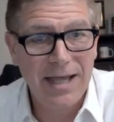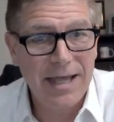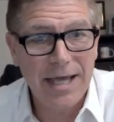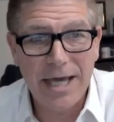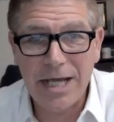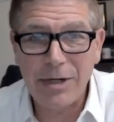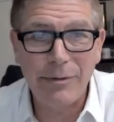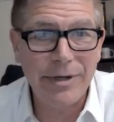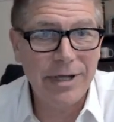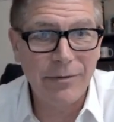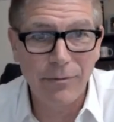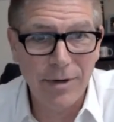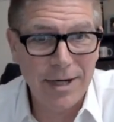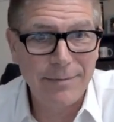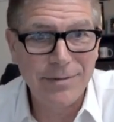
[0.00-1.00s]
How do I get
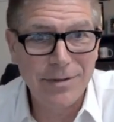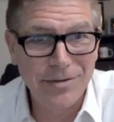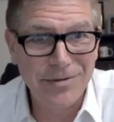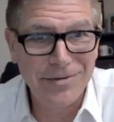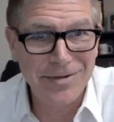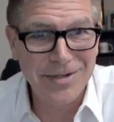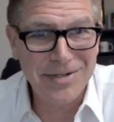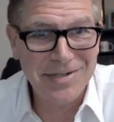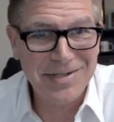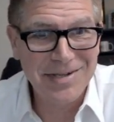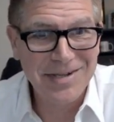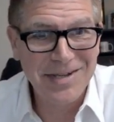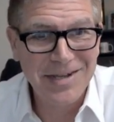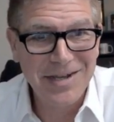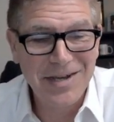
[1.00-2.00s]
Rob to do this?
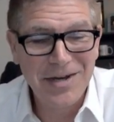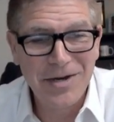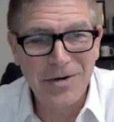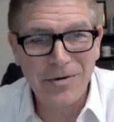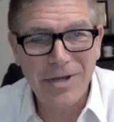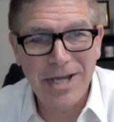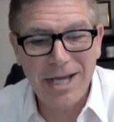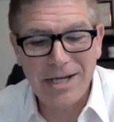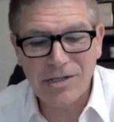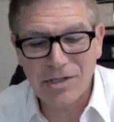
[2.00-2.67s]
Okay,